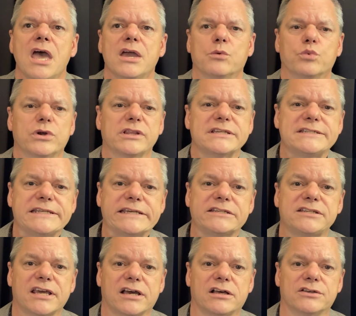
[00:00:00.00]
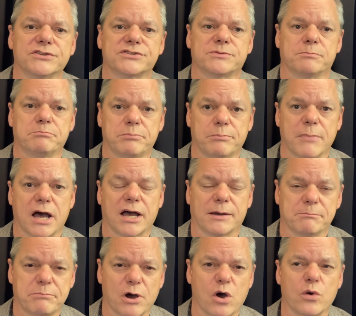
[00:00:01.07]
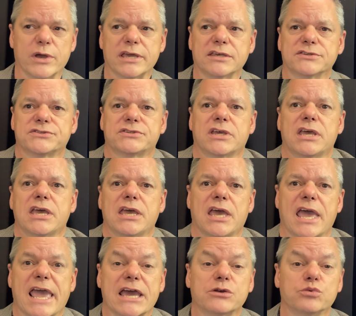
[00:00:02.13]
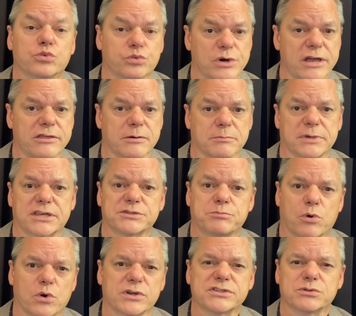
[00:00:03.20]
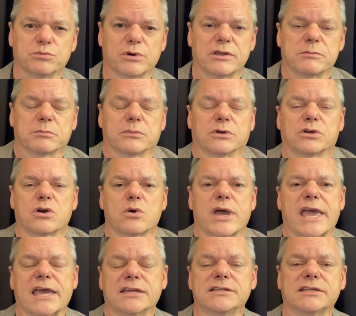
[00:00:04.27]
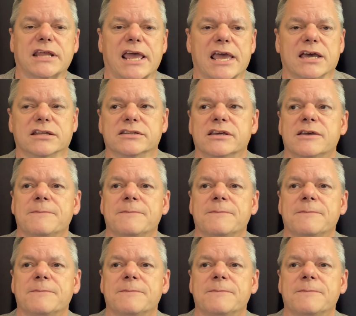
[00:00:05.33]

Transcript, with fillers: really details bowings and rhythm, because bowings and rhythm go hand in hand.